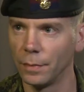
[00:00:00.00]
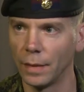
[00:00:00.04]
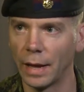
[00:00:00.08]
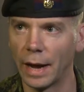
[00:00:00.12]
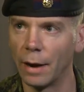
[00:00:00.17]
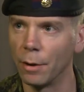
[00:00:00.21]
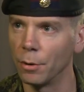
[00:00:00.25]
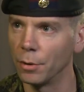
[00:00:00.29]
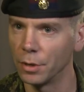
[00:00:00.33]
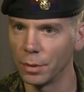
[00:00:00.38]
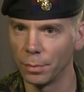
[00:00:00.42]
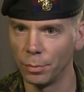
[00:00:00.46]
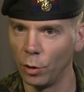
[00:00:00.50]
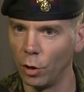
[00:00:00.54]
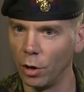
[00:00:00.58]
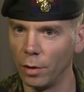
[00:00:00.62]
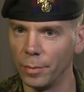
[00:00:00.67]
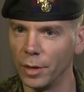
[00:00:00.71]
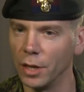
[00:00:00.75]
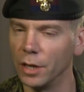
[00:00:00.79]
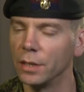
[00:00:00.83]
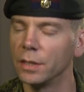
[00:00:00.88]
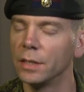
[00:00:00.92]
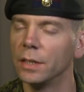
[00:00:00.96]
our
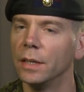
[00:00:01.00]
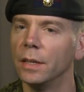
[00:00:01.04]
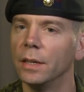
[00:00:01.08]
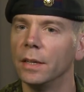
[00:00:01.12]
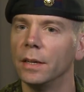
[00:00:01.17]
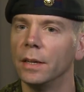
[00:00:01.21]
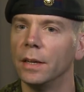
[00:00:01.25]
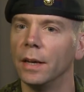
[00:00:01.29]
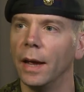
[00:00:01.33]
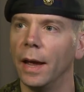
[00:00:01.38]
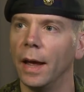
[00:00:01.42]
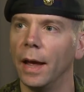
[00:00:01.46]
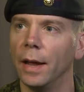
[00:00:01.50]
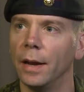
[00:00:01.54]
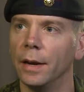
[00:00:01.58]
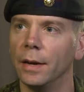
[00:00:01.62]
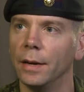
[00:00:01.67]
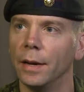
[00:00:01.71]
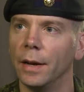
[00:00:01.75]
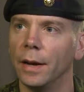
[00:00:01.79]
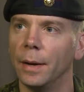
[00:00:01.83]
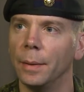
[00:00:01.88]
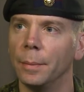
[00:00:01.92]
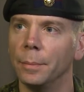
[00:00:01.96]
deployment,
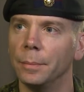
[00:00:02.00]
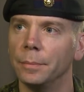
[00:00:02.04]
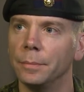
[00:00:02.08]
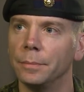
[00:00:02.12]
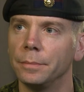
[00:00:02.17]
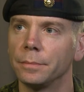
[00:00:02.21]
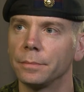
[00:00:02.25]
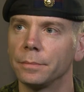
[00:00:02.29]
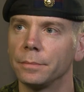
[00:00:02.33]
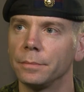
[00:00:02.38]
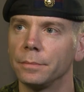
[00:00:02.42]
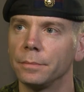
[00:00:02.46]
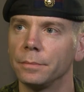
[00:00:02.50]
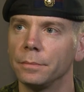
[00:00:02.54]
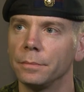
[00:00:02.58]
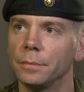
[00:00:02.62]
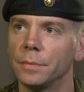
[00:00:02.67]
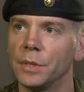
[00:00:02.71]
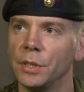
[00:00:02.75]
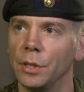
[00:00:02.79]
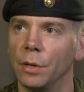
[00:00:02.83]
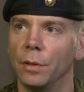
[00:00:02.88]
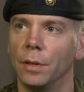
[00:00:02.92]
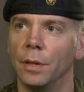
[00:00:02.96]
and
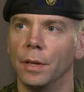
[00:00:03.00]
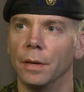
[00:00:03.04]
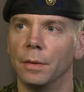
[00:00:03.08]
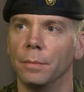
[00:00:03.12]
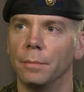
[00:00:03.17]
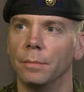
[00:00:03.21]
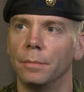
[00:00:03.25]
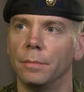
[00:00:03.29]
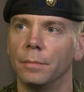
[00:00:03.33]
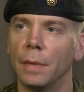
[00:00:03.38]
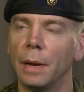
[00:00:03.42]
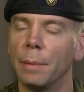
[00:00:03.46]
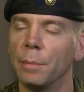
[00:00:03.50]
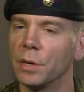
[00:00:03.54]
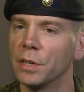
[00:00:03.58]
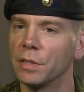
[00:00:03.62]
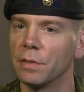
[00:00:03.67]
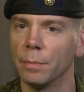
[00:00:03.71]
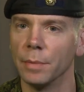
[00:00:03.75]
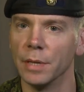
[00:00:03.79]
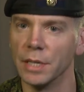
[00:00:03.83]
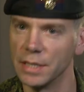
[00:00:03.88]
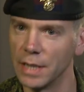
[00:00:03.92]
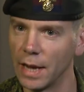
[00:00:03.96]
so the members
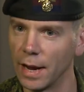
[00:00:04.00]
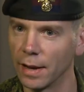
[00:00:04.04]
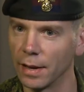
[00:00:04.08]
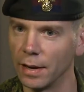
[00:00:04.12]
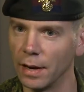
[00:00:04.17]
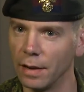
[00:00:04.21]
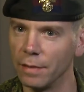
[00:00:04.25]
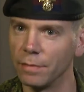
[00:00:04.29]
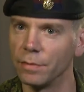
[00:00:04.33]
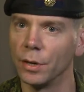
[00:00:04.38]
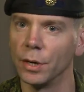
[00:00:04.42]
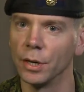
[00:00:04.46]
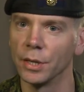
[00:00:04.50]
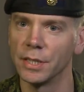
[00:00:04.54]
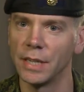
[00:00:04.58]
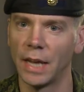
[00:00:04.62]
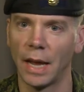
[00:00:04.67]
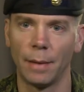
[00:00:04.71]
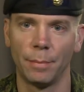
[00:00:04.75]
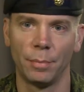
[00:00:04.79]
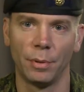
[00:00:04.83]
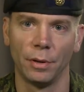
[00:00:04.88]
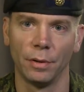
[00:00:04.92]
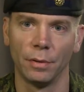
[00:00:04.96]
from the Saguenay, for
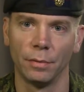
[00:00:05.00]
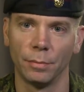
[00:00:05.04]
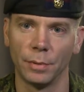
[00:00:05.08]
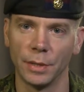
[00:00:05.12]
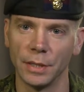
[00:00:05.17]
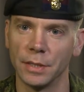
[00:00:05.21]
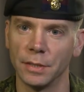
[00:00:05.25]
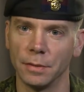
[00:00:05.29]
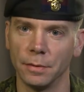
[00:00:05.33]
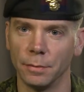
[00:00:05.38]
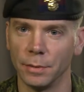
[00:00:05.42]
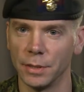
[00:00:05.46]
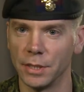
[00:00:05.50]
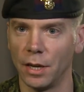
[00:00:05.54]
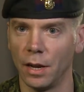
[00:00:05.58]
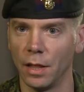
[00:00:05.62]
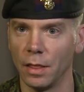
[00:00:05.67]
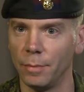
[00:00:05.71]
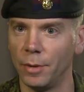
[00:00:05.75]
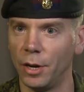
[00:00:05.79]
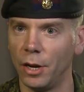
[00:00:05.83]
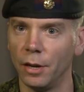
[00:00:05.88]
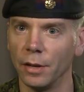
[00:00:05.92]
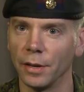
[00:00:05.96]
example, we saw
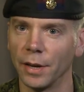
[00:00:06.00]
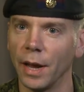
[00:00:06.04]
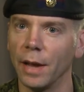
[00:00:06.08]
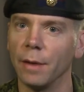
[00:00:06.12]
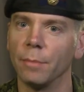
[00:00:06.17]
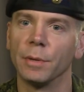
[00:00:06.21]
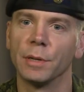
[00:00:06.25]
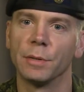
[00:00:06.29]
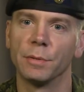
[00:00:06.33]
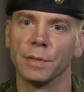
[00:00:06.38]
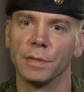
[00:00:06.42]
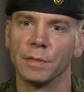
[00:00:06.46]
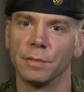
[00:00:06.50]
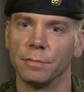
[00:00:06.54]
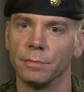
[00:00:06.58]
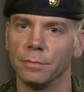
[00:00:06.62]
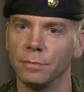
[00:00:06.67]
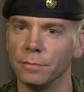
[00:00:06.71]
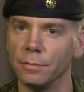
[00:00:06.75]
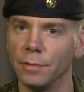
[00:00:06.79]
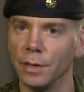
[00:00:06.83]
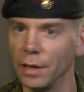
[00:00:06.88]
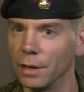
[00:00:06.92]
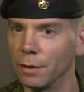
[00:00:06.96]
them all again, which was
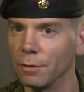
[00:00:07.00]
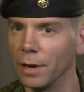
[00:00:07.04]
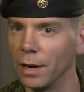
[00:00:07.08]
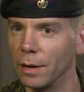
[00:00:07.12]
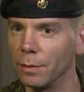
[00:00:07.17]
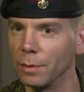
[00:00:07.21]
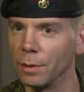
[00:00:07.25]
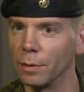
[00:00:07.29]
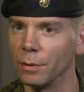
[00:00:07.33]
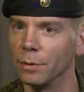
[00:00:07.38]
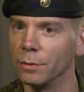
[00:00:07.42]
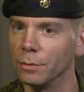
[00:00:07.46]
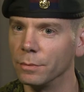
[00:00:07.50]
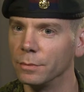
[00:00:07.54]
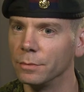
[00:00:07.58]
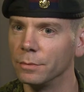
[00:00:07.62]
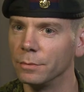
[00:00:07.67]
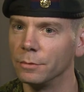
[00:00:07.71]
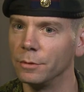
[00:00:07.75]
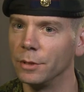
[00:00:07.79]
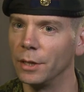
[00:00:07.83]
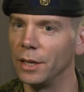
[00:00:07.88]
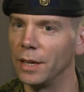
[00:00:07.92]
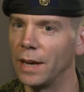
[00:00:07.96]
really great. We were
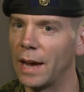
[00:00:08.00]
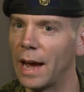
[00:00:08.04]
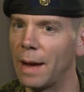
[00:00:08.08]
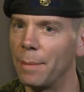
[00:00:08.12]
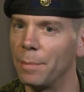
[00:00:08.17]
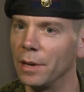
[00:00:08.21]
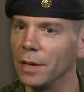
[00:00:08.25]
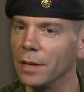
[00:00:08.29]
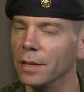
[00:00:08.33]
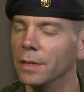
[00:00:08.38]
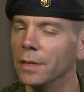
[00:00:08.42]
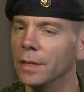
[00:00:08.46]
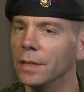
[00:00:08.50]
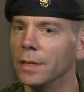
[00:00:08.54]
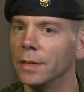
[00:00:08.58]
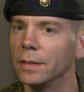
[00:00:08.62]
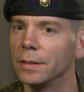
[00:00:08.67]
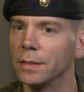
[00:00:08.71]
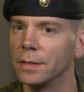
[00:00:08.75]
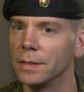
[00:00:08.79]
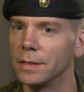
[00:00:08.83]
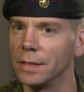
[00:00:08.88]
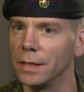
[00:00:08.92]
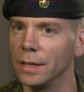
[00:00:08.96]
really happy
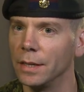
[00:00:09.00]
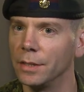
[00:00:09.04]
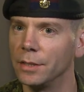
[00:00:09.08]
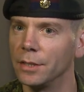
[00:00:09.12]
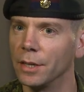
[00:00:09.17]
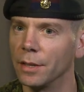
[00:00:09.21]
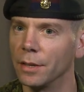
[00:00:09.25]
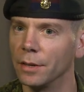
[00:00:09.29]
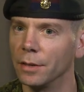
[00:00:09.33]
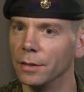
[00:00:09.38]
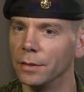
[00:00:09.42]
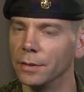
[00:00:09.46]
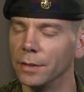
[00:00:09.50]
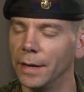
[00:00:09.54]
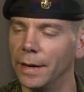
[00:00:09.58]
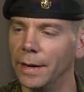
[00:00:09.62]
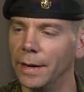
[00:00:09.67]
to see each other,